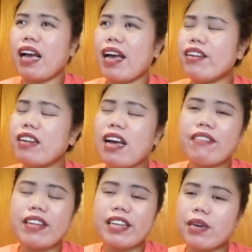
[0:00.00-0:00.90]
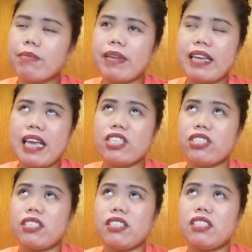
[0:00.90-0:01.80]
I don't have any
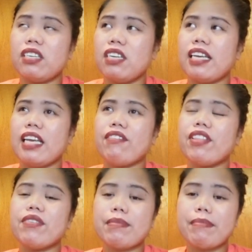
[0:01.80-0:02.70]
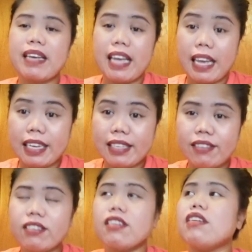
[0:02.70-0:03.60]
complication, even though at my
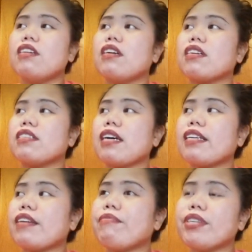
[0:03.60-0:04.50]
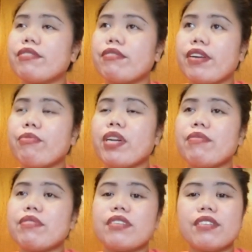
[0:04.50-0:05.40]
age, because I gave birth to Rain when I
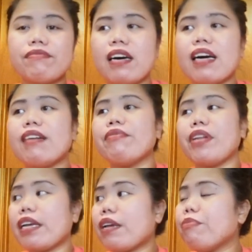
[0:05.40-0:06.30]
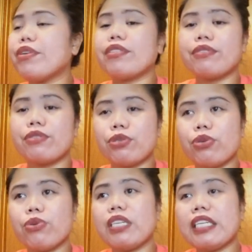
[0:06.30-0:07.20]
was 35 and I gave birth
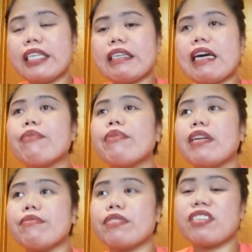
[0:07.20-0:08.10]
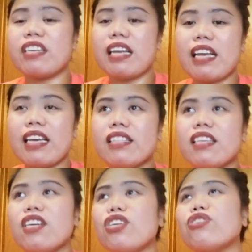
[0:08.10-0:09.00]
to the little guy when I was 38,
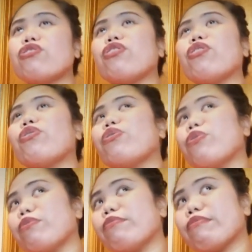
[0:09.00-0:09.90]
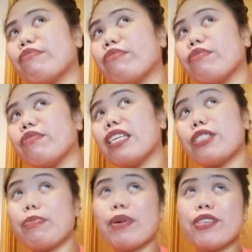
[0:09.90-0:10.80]
so it's
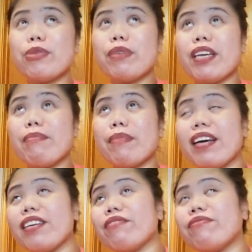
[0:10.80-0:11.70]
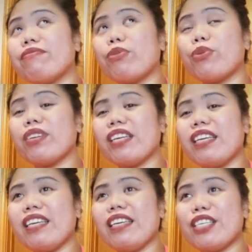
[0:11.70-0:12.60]
supposed to be my 40
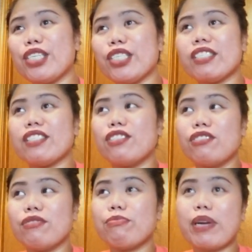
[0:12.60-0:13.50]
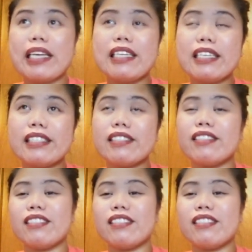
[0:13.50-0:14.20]
years pregnant